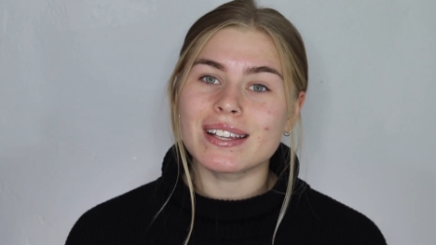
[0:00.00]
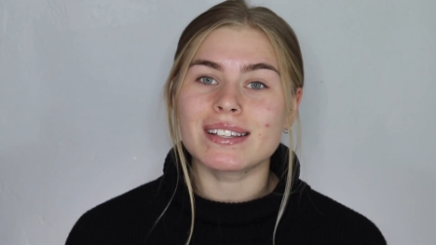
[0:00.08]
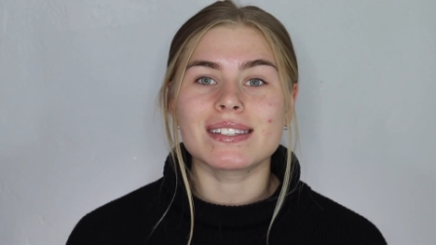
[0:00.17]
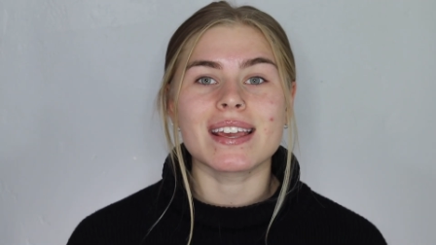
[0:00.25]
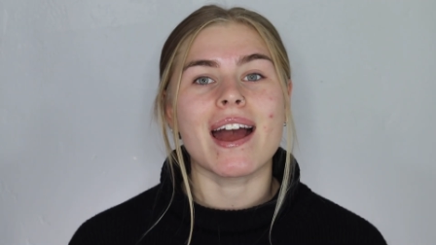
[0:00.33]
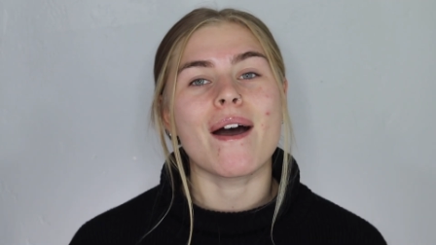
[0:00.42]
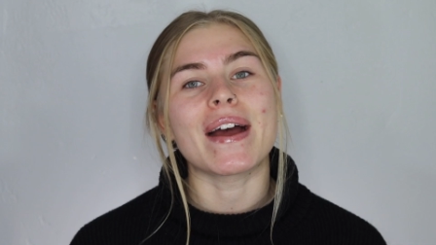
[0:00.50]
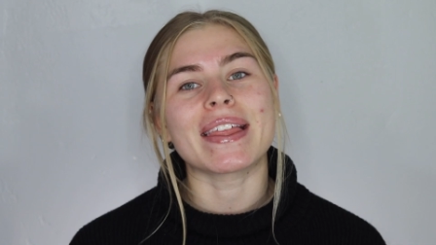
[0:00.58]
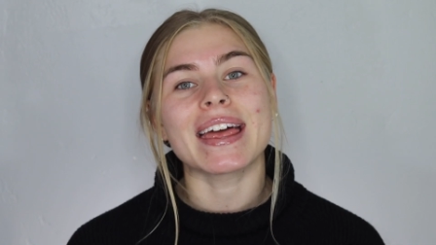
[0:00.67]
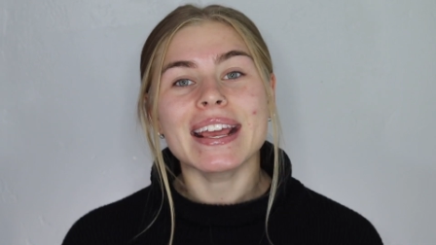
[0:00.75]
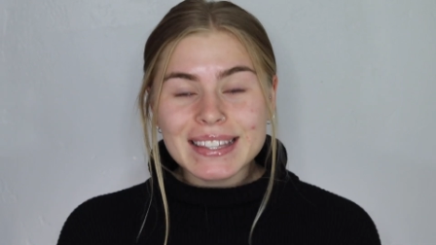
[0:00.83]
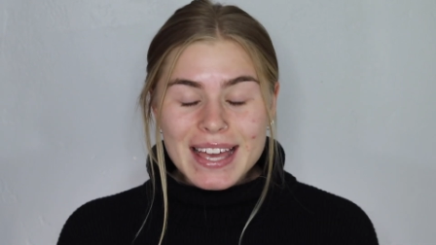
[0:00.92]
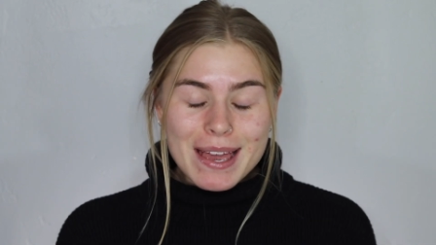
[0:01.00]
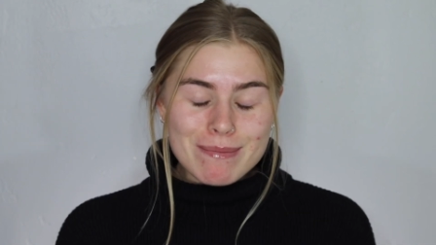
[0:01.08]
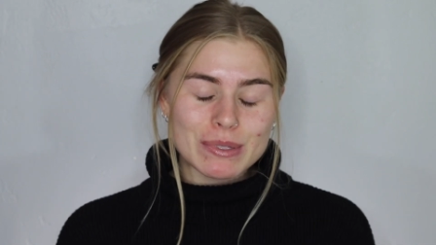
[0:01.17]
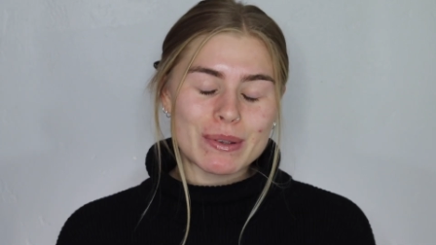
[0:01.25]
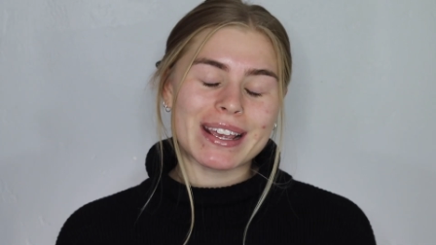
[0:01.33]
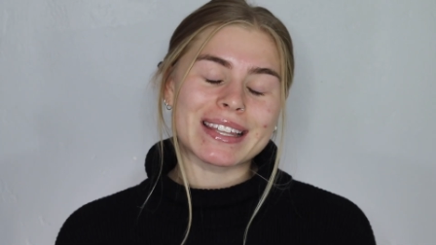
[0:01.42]
and see how I like
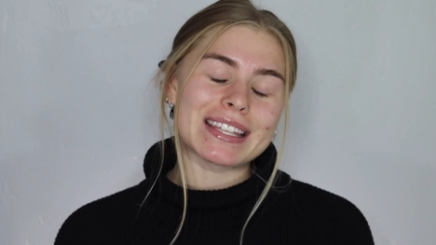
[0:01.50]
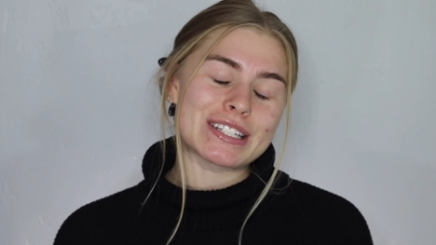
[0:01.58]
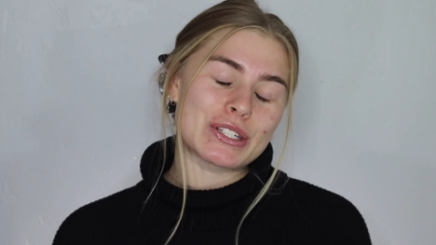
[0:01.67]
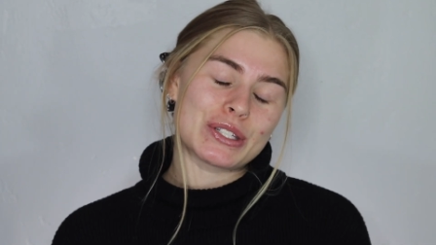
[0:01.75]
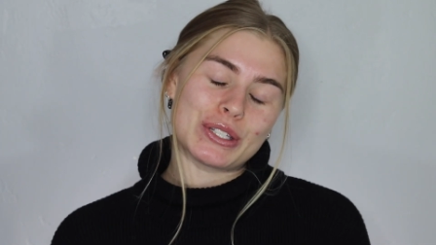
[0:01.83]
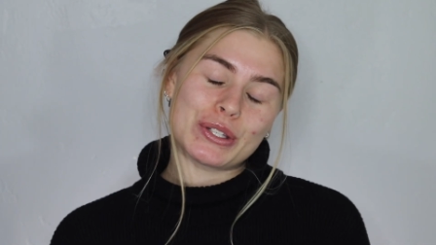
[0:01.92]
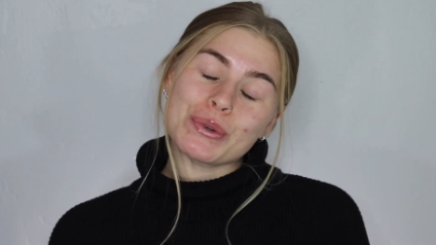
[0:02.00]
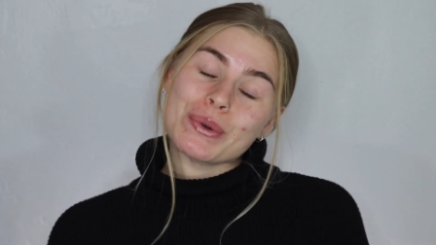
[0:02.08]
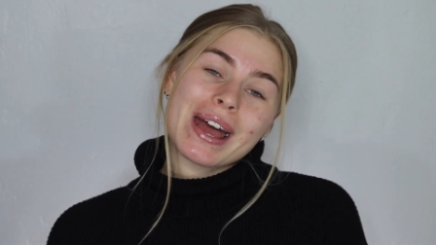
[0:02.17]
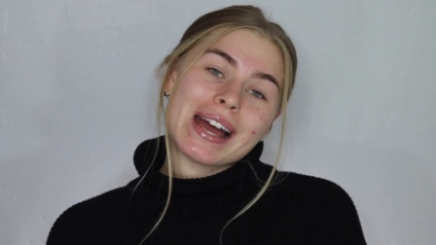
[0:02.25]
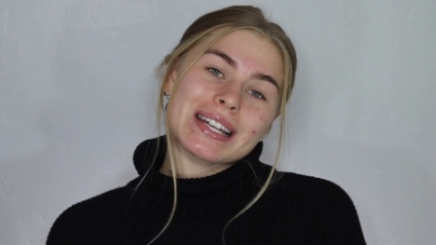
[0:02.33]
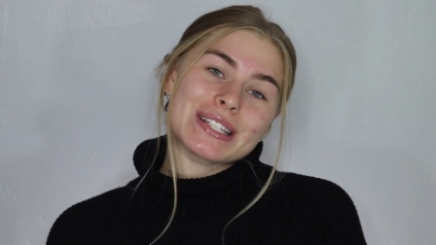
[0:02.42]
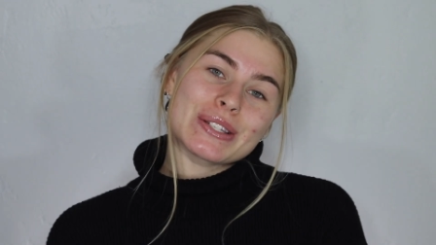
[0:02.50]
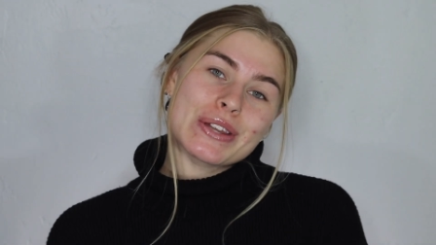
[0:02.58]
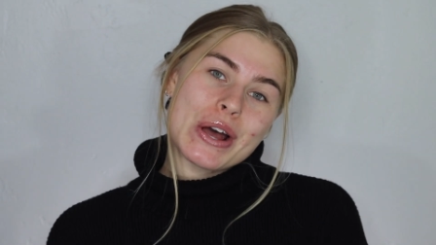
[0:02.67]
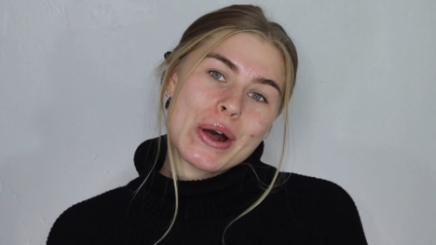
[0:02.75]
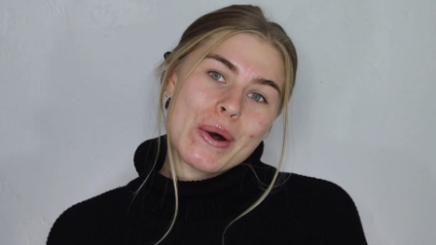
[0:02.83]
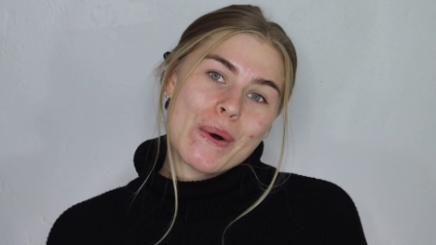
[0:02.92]
them so I can let you guys
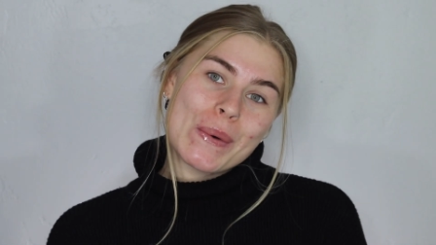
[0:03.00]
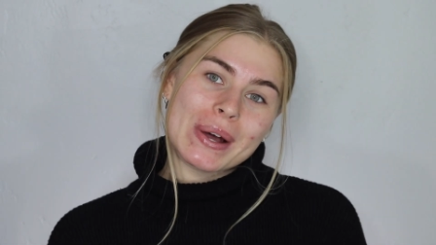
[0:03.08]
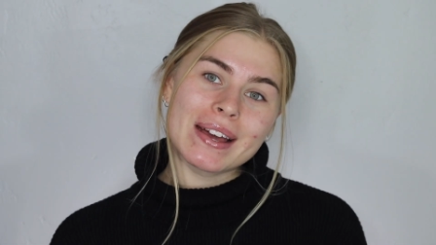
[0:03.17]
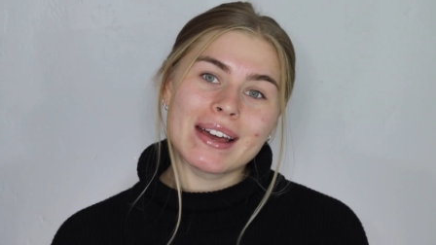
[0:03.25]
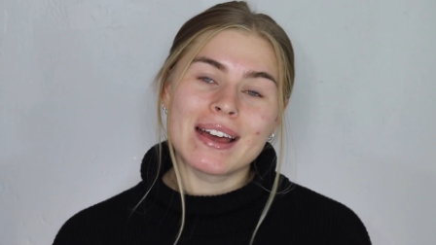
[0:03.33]
know.